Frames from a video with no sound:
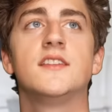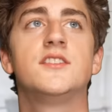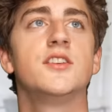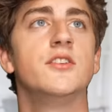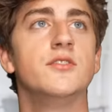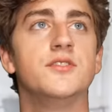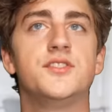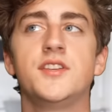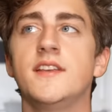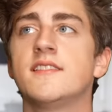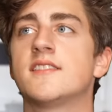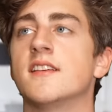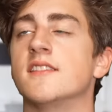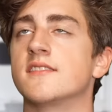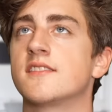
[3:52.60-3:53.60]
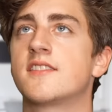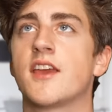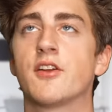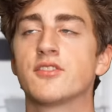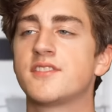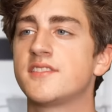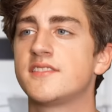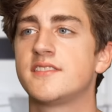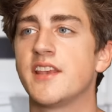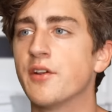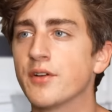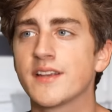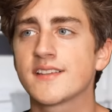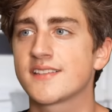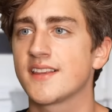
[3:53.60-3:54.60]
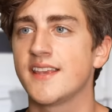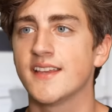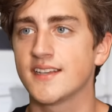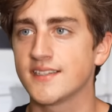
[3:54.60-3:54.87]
dude, Jesus, they're seriously